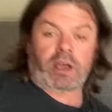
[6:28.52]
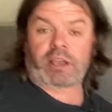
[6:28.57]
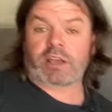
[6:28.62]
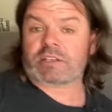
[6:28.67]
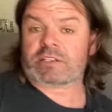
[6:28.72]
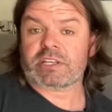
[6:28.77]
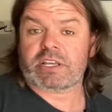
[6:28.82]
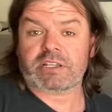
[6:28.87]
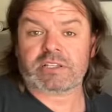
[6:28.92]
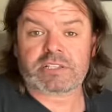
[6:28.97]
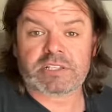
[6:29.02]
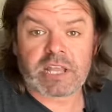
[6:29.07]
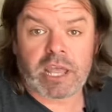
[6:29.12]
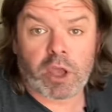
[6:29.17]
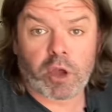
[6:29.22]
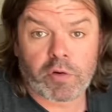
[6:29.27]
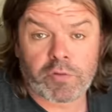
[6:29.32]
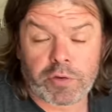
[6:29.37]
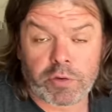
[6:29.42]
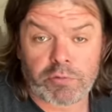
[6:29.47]
I said, stay
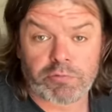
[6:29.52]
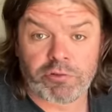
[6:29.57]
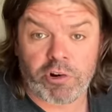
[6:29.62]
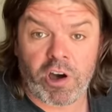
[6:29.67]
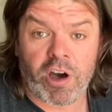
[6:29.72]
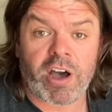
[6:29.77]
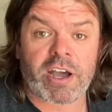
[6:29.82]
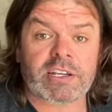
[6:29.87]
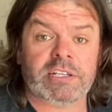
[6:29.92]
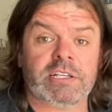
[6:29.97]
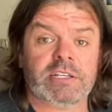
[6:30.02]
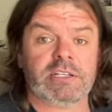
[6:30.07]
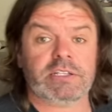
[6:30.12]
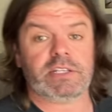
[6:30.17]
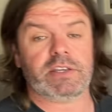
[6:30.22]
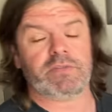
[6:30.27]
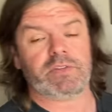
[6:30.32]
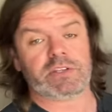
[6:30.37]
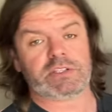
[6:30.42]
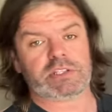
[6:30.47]
off your right
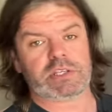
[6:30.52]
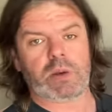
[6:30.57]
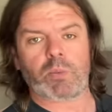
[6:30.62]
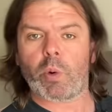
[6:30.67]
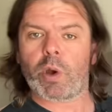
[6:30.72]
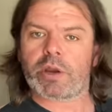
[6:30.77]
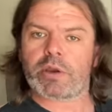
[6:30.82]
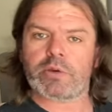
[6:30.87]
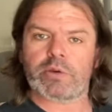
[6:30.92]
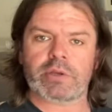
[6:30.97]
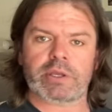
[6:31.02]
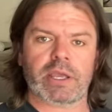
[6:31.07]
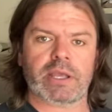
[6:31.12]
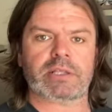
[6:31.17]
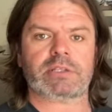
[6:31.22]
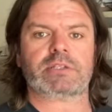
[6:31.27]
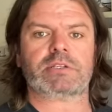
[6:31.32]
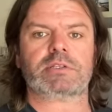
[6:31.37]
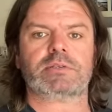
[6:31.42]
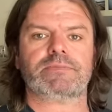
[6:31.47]
if you're someone who
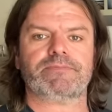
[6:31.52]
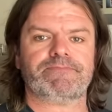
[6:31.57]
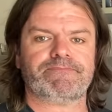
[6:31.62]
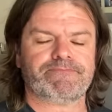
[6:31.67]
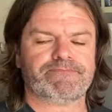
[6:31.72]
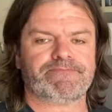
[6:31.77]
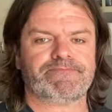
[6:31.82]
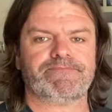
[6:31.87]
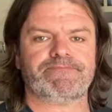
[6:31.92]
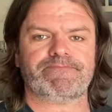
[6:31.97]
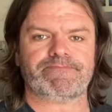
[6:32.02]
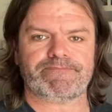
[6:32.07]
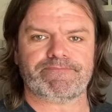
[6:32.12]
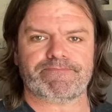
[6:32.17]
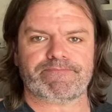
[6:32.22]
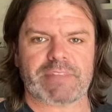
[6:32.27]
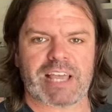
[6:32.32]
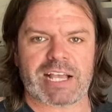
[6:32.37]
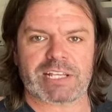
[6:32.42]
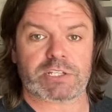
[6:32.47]
gets
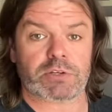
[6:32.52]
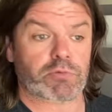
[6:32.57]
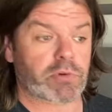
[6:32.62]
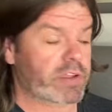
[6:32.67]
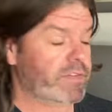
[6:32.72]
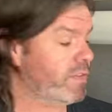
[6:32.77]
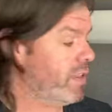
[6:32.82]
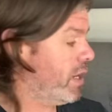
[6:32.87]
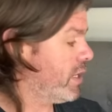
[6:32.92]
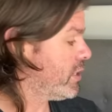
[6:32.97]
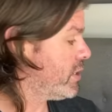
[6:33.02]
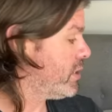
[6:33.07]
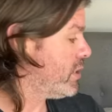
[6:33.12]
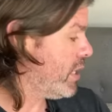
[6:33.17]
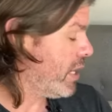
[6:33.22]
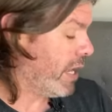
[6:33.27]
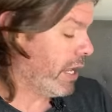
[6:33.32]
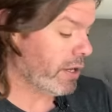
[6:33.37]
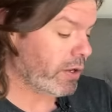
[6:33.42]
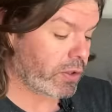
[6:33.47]
acid reflux
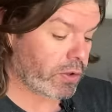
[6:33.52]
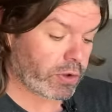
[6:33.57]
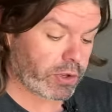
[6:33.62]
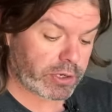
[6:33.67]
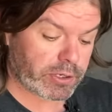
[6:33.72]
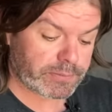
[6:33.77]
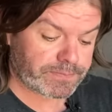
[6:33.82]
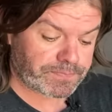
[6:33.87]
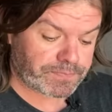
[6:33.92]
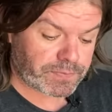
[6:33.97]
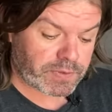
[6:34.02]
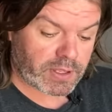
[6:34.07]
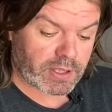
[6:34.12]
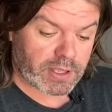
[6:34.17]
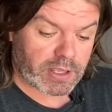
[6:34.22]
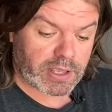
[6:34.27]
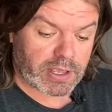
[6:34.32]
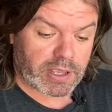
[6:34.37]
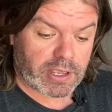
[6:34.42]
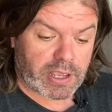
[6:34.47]
and GERD.
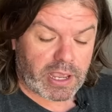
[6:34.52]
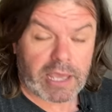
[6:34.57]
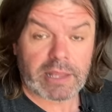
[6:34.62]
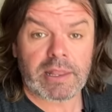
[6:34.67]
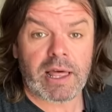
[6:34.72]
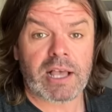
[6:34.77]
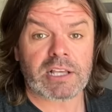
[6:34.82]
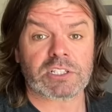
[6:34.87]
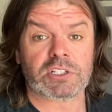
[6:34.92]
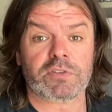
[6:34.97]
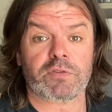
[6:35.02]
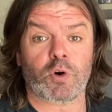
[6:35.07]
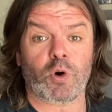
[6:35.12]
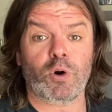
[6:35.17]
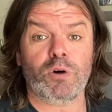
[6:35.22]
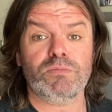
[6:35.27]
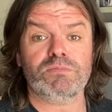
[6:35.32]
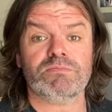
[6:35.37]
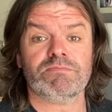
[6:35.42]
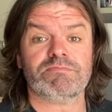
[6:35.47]
And last of
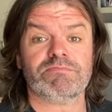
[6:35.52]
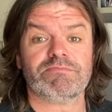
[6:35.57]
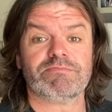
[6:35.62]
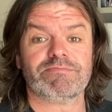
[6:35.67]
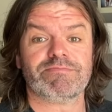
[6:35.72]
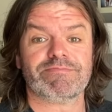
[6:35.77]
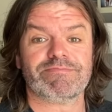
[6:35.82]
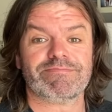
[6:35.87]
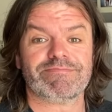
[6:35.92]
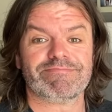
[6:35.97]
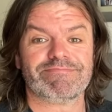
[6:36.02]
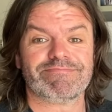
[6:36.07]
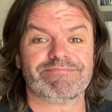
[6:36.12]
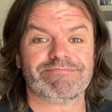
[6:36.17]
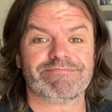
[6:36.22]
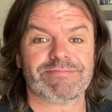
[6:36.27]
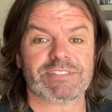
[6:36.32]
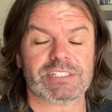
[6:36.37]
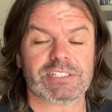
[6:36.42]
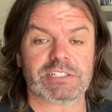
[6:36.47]
all,
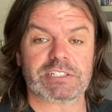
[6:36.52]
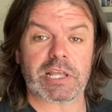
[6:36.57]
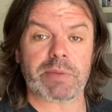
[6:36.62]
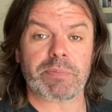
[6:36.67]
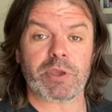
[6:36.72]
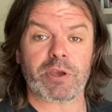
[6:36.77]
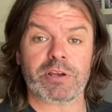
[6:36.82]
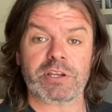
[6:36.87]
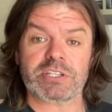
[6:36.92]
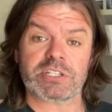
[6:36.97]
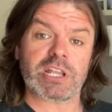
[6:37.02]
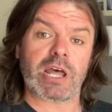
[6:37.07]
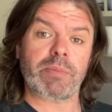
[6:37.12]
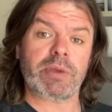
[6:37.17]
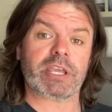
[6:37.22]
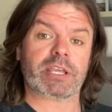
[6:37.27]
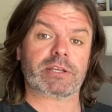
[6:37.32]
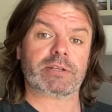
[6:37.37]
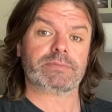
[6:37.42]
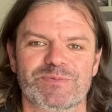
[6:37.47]
sleeping on your
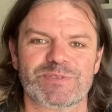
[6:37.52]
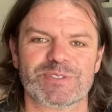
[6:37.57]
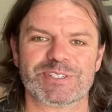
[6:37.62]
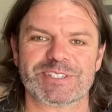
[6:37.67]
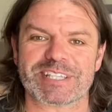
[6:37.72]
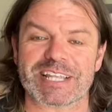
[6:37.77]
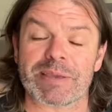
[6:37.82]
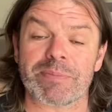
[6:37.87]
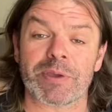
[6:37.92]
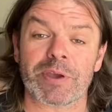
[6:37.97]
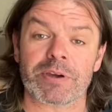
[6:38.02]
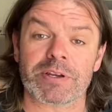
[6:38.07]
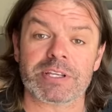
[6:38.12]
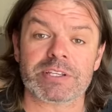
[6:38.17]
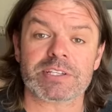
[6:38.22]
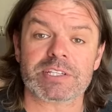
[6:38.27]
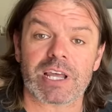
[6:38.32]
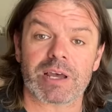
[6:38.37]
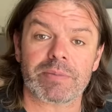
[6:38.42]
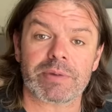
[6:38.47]
stomach. Sleeping on your
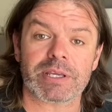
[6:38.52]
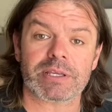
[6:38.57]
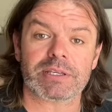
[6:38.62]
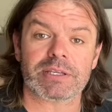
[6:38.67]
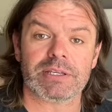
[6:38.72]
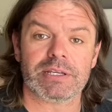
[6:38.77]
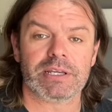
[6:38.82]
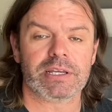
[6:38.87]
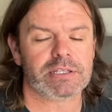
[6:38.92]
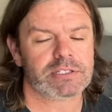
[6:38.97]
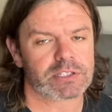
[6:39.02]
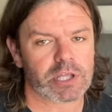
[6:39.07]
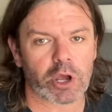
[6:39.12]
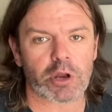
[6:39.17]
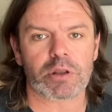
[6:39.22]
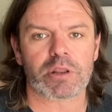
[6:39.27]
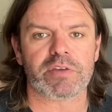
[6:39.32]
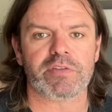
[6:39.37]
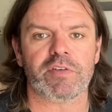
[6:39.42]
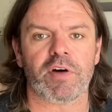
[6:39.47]
stomach is
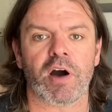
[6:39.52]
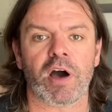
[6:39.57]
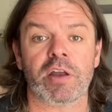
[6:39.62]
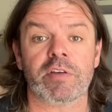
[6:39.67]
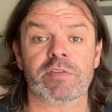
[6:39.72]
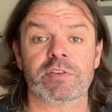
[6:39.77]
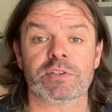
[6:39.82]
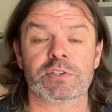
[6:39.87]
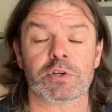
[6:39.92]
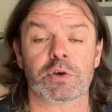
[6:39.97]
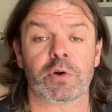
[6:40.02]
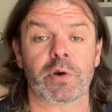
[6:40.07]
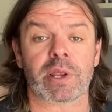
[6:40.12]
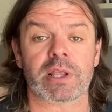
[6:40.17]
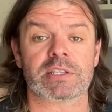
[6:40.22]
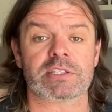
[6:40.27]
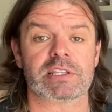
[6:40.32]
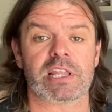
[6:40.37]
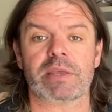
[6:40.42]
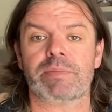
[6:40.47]
totally fine for snoring
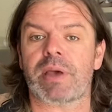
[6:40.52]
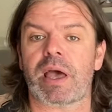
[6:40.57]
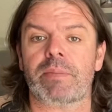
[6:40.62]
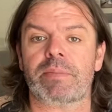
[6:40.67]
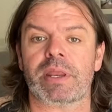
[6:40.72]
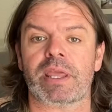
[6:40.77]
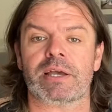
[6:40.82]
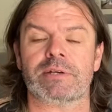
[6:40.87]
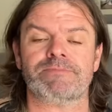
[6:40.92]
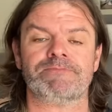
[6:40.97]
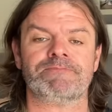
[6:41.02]
and sleep apnea.